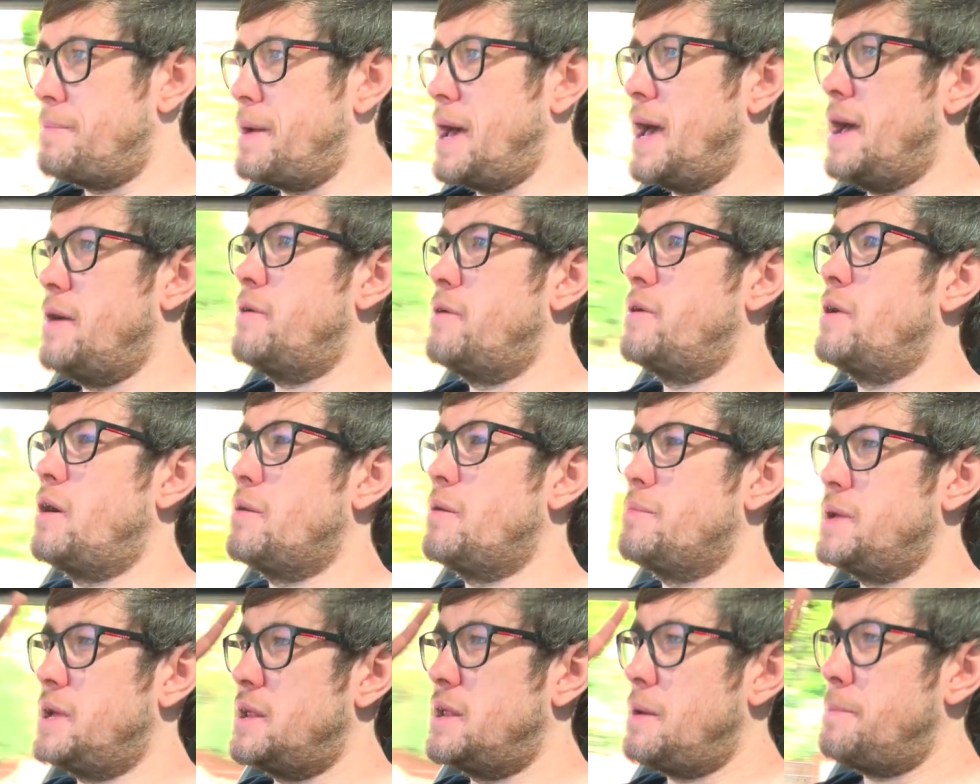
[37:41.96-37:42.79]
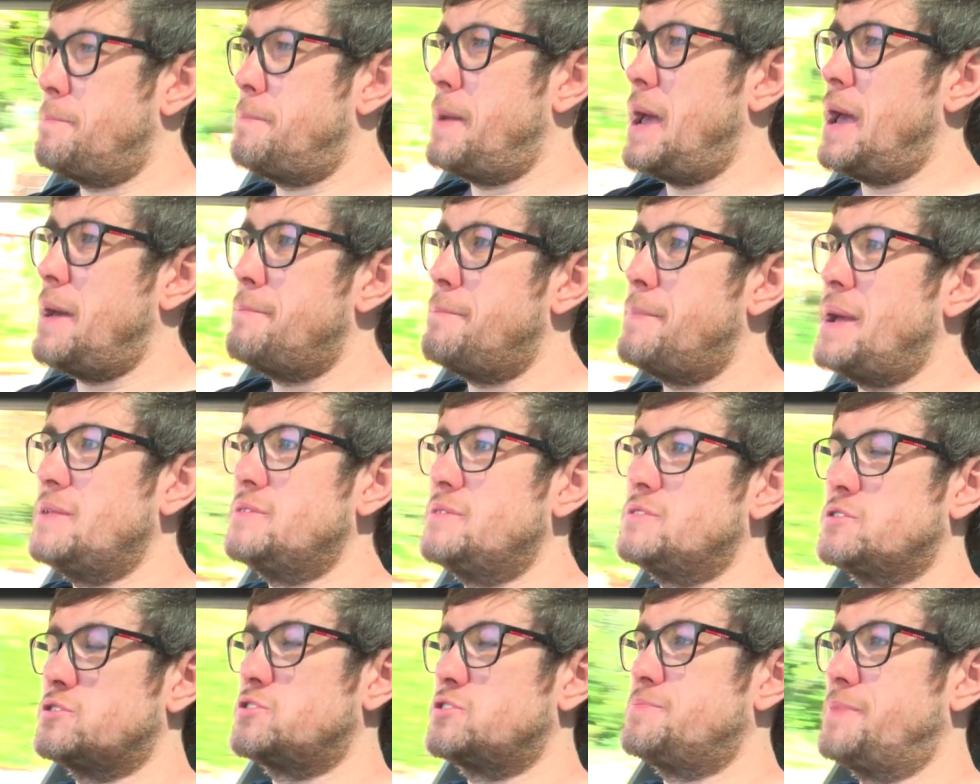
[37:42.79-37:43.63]
better and I'll be in a better
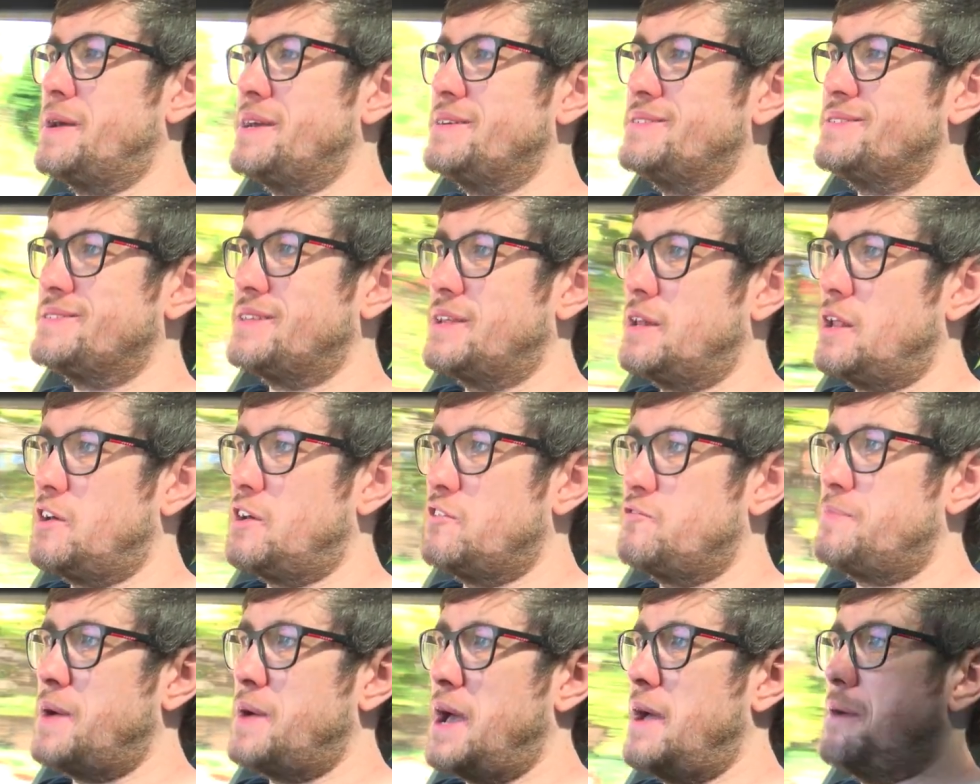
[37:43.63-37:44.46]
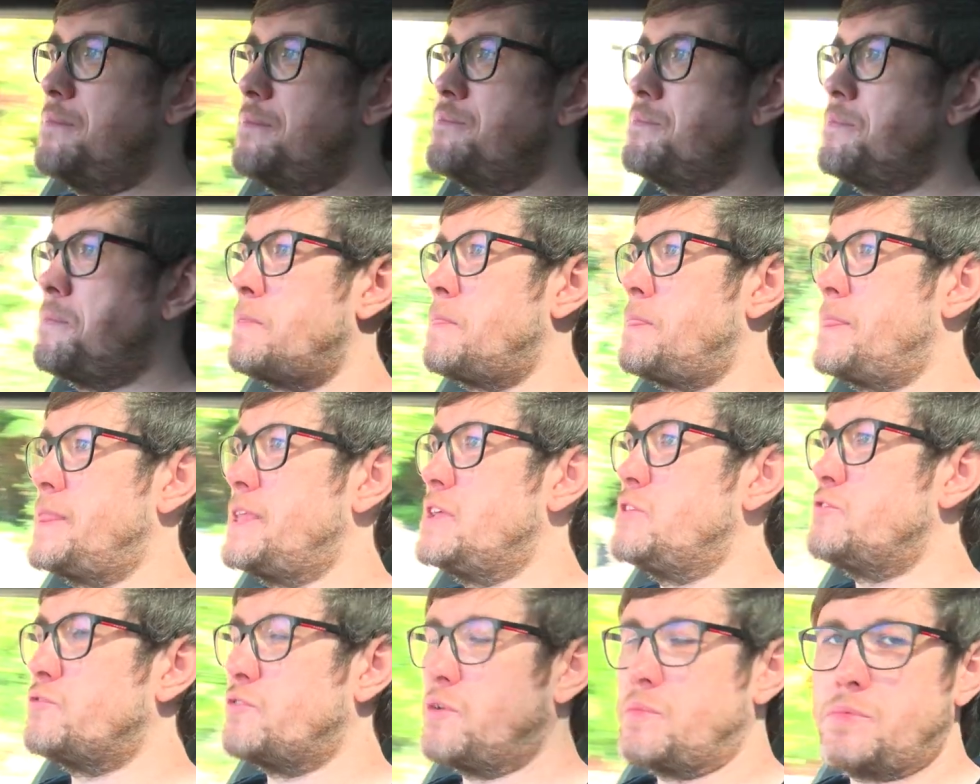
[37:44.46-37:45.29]
mental space to live bet
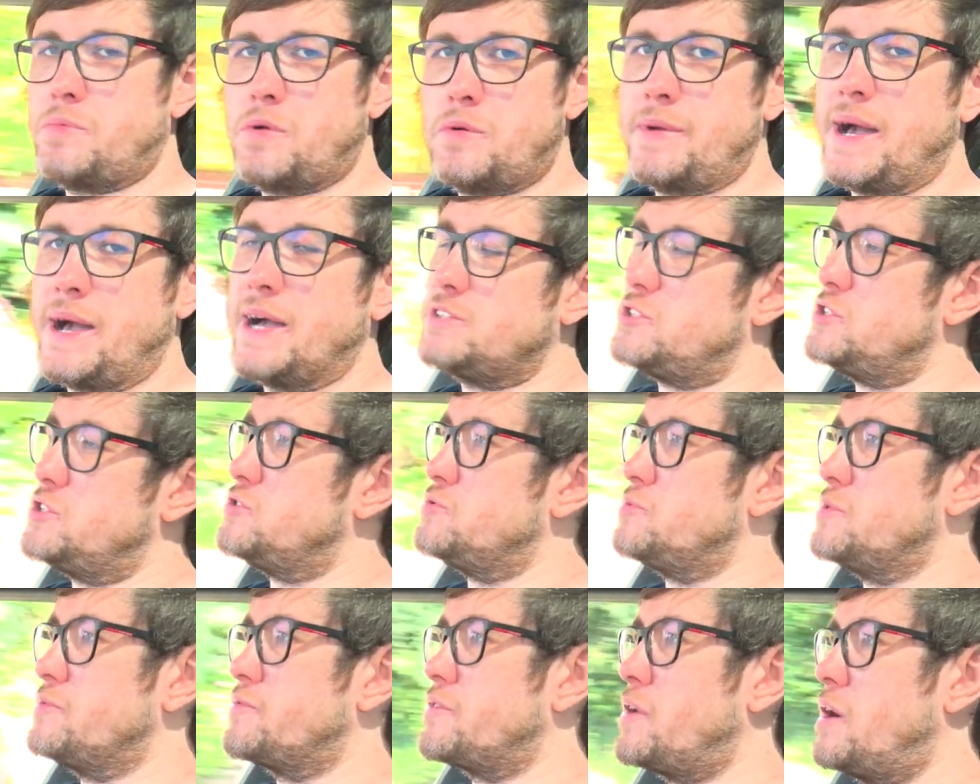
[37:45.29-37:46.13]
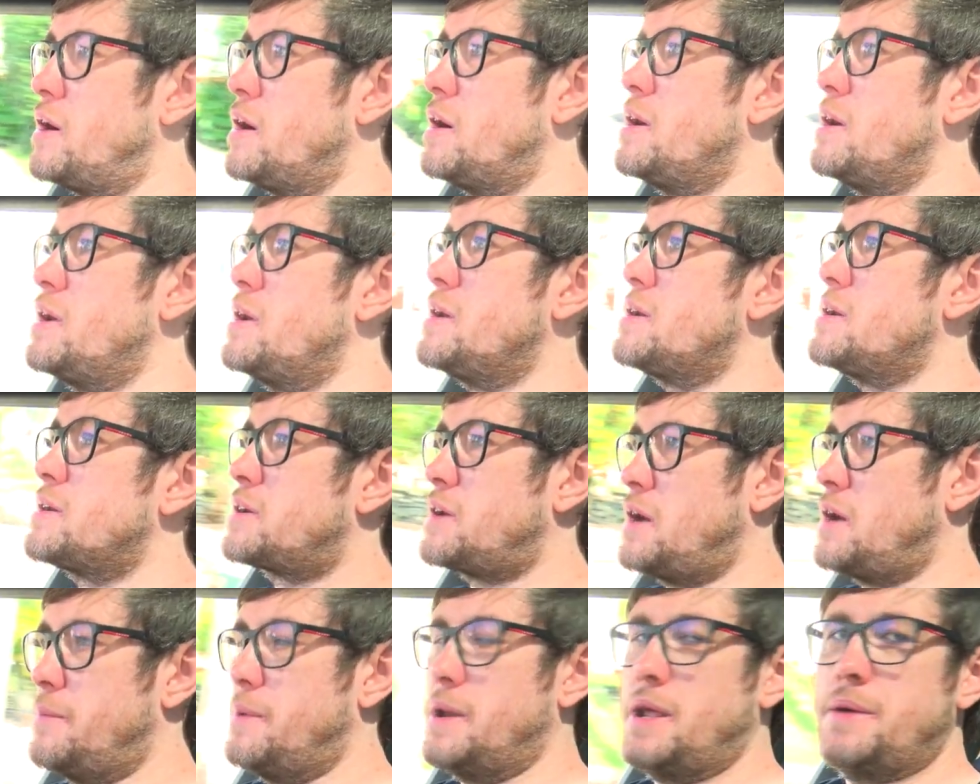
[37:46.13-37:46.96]
these football matches we've got
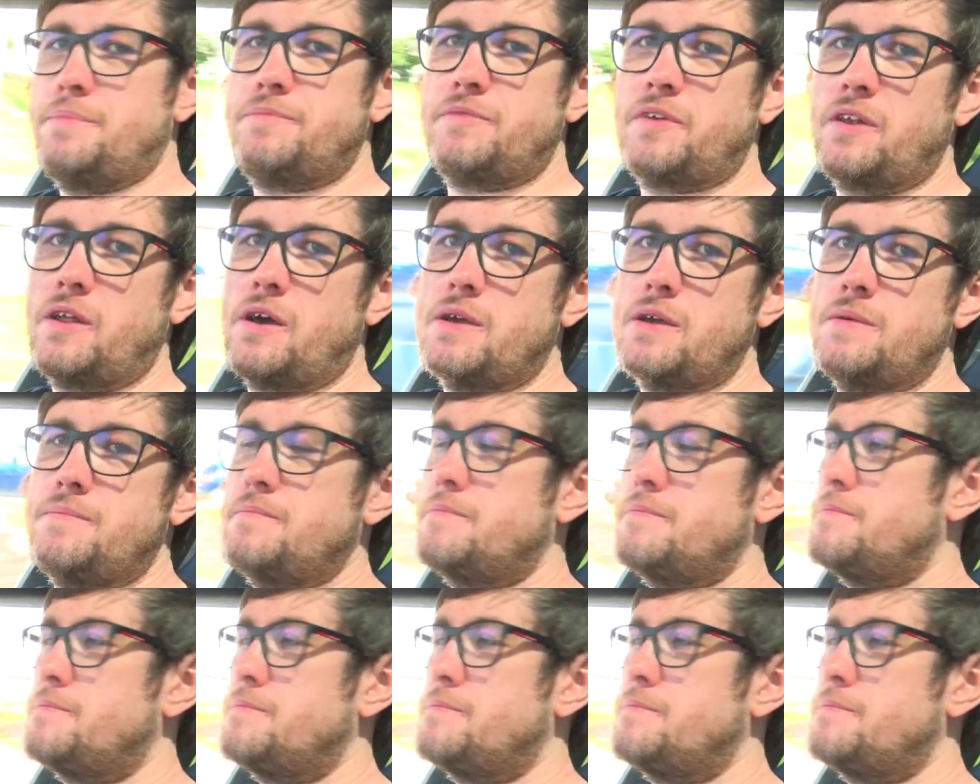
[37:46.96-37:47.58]
coming up tonight.